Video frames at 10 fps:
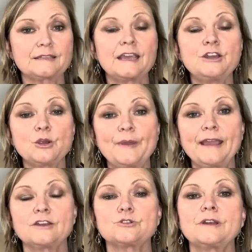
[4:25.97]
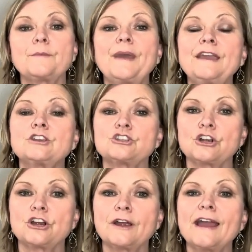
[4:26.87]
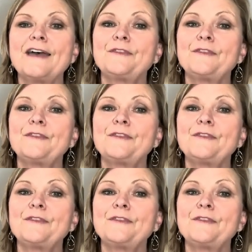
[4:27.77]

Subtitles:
in your pantry to make sure